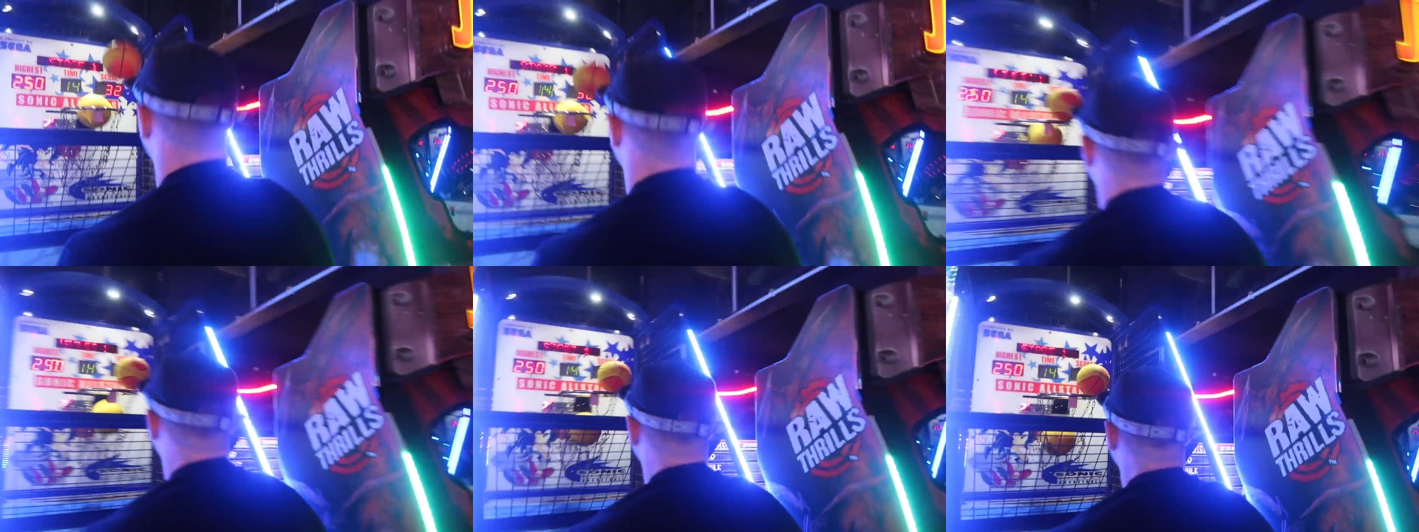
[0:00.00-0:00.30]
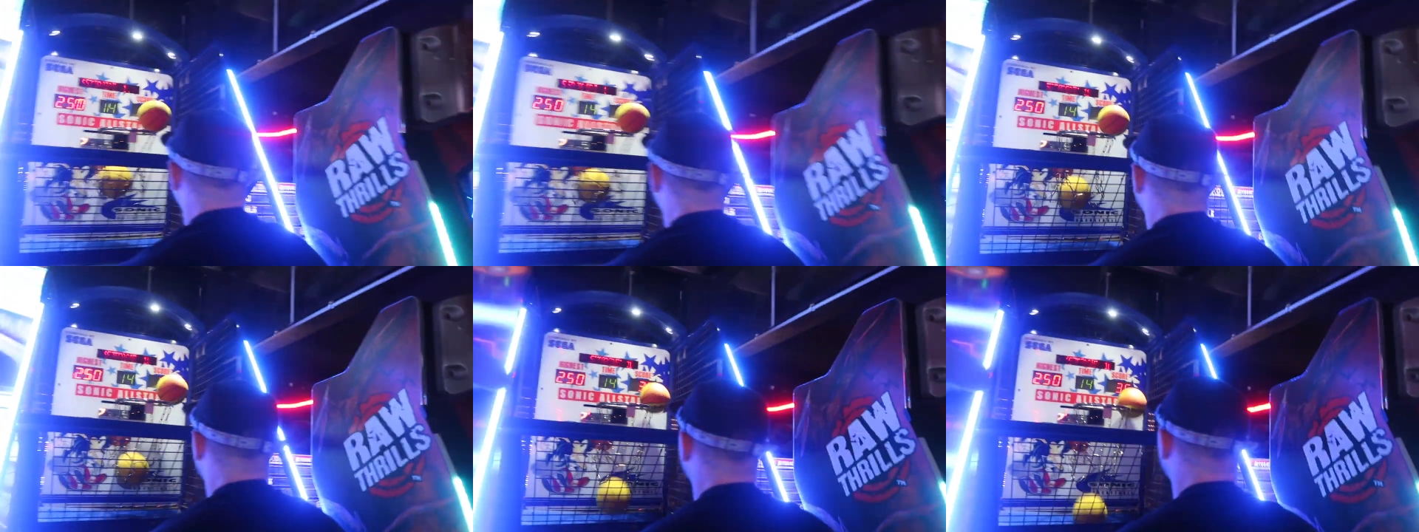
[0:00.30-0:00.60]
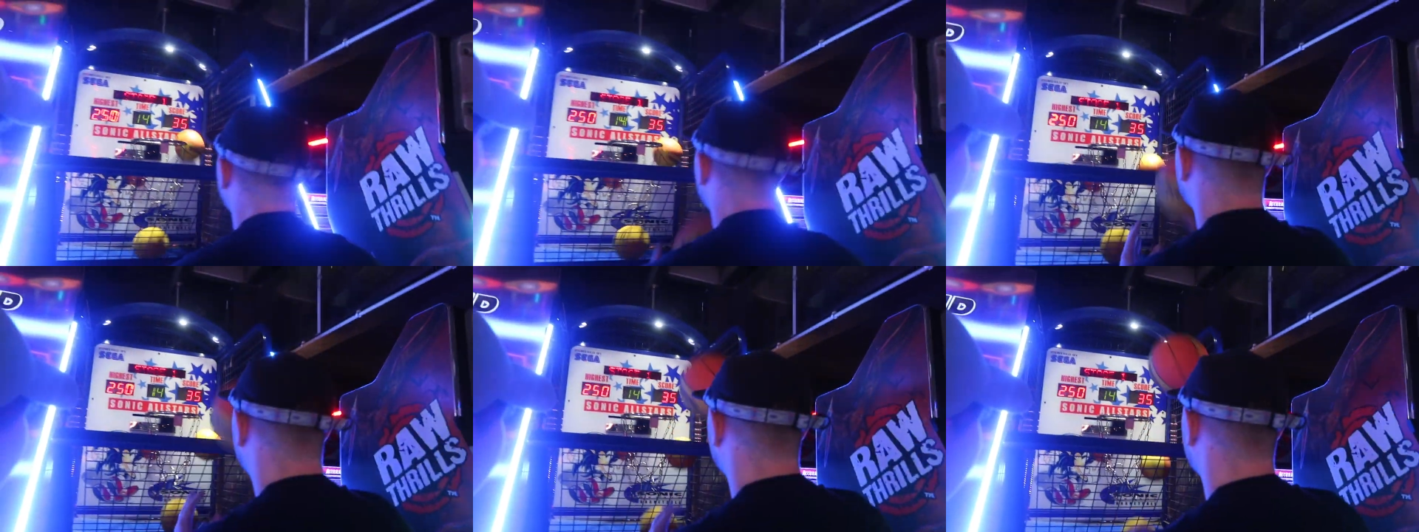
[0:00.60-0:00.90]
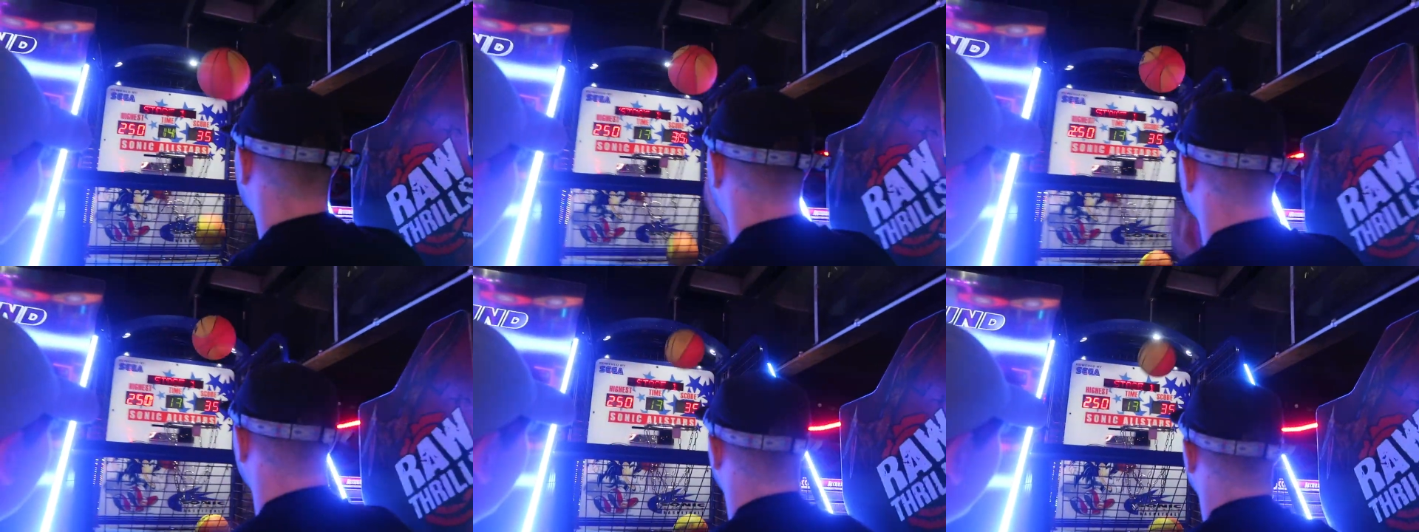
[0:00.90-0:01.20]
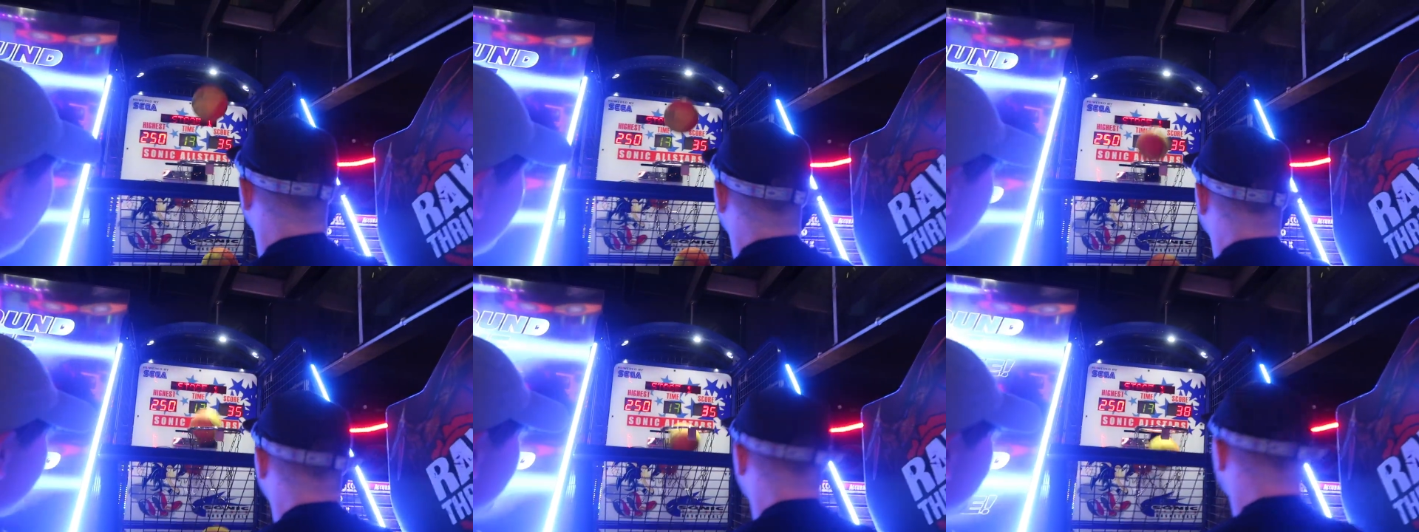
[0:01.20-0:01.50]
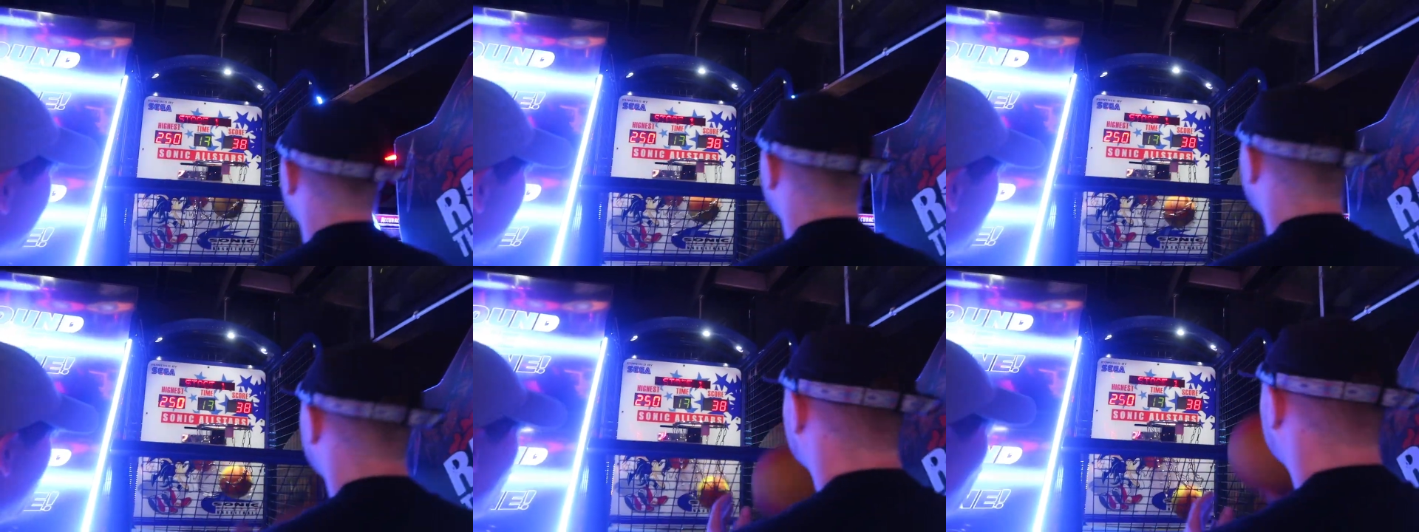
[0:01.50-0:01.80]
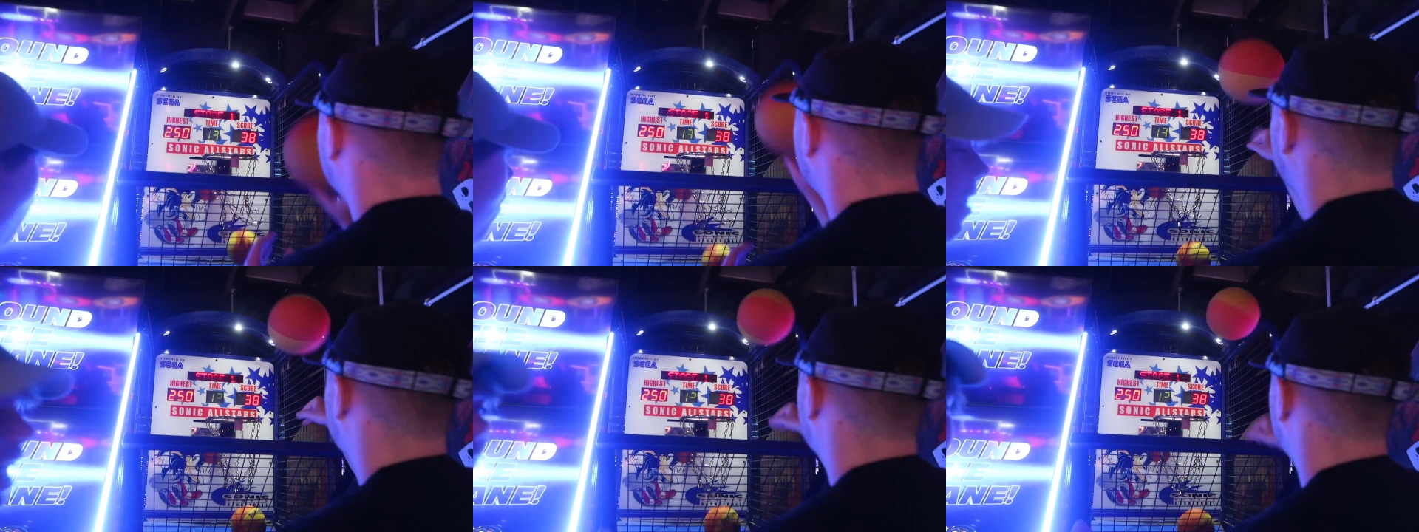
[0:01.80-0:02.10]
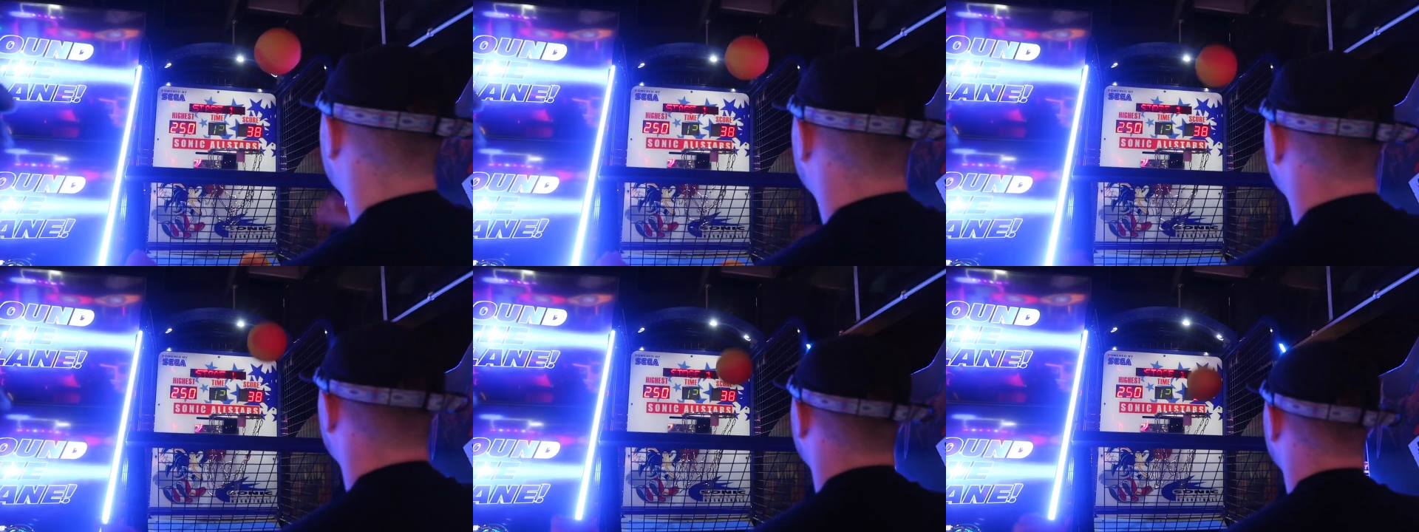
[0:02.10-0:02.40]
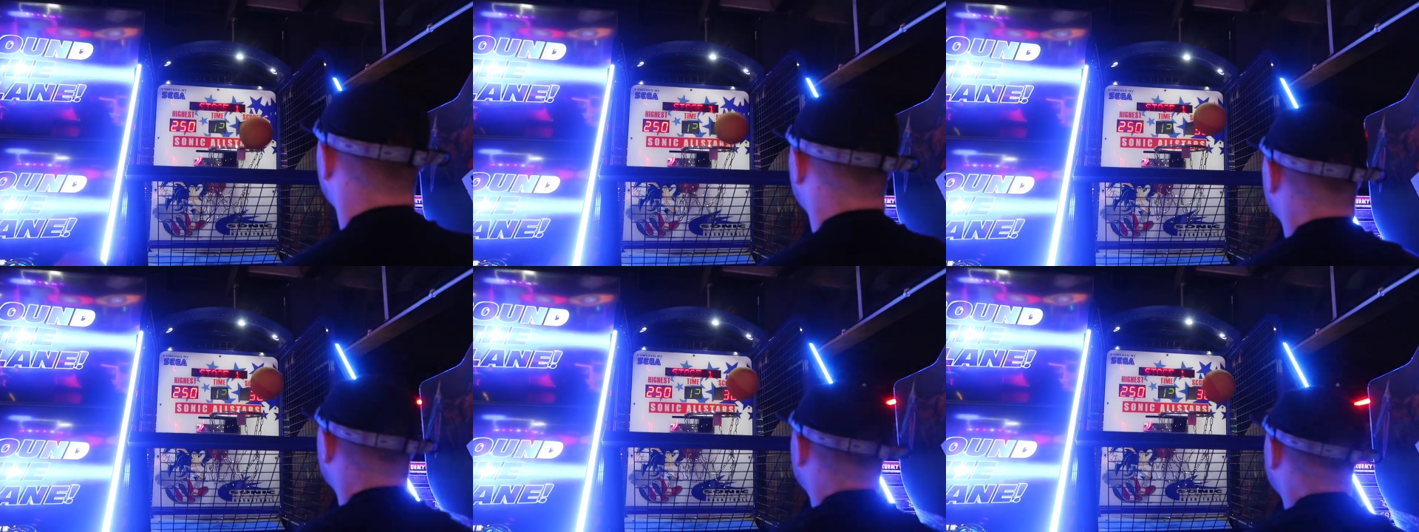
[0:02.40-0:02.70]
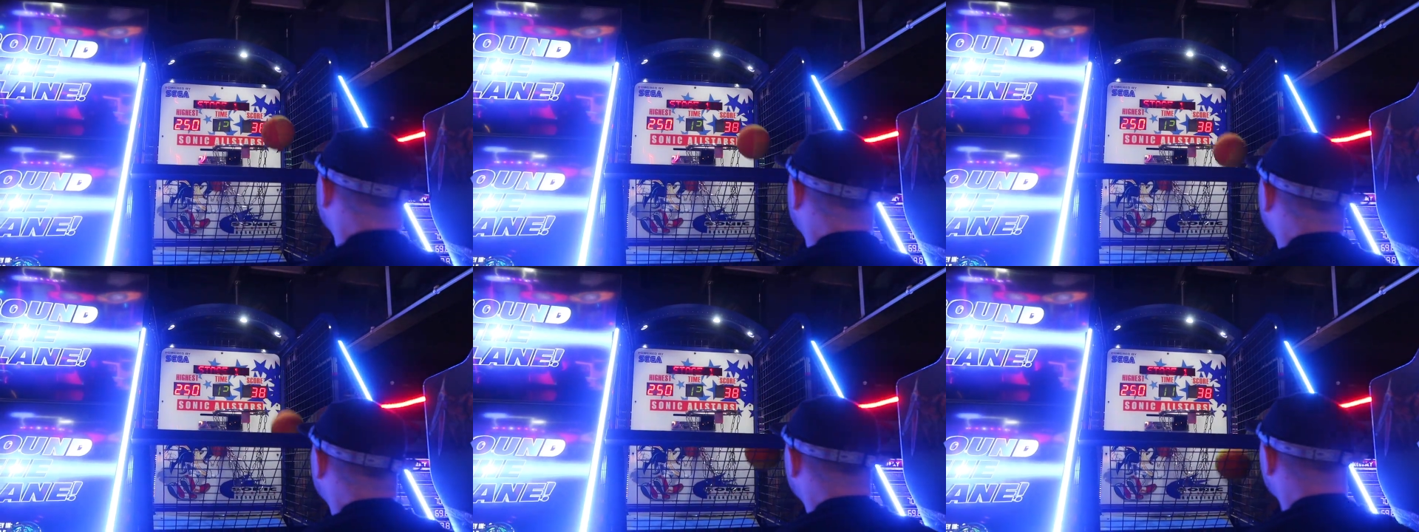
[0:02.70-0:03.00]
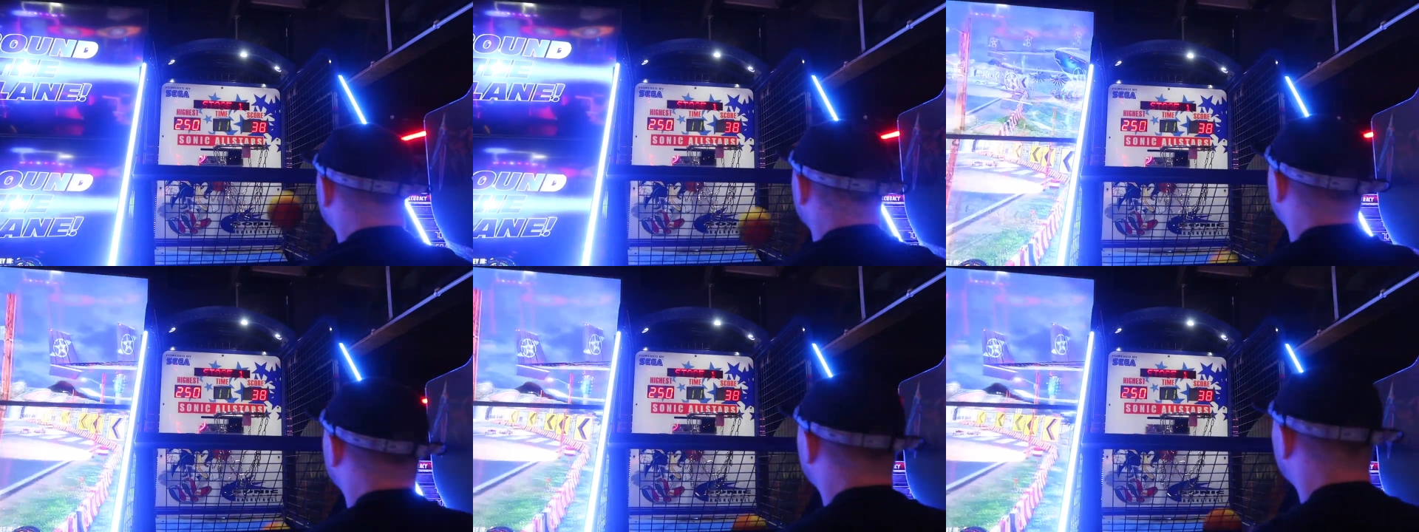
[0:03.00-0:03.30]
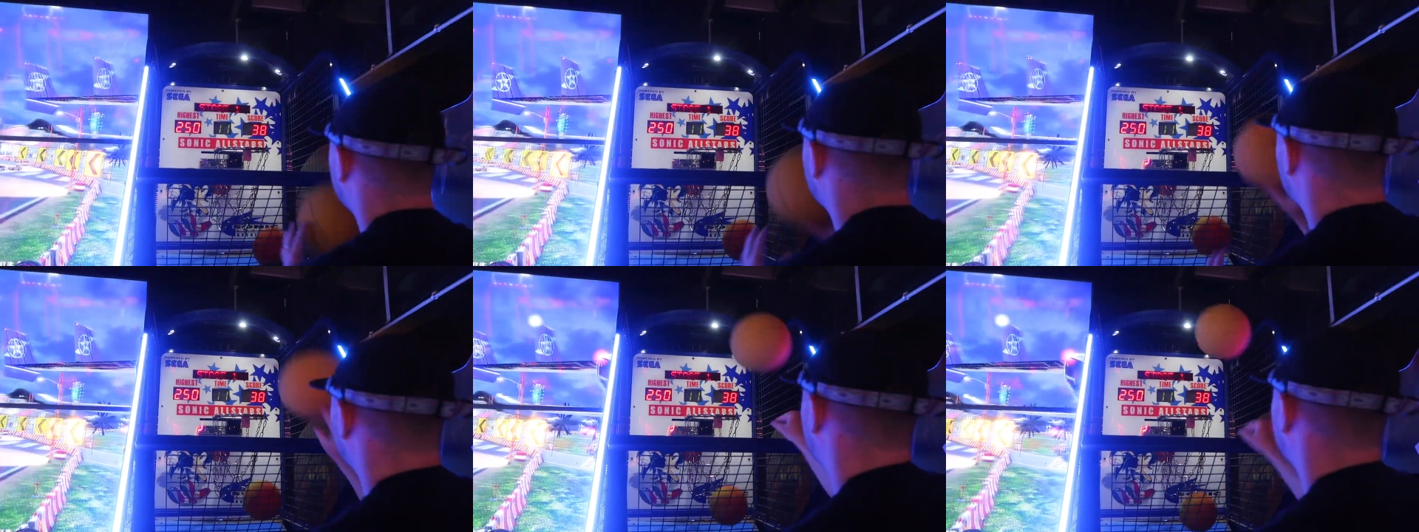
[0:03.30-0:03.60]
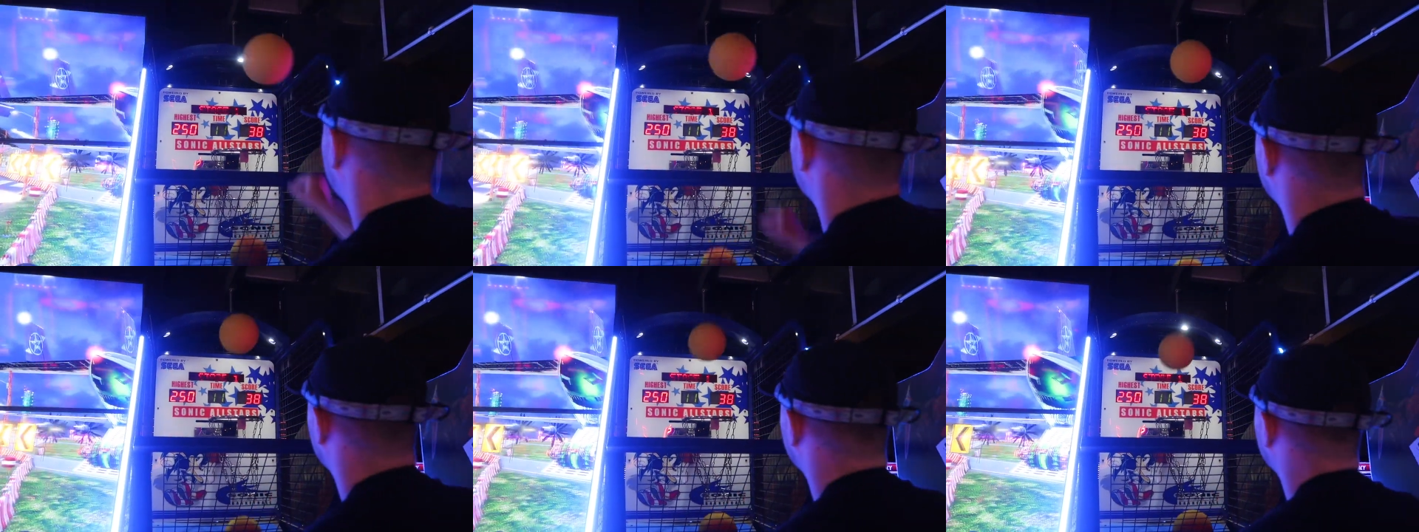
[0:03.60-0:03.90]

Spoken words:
Nobody's mouth can be seen.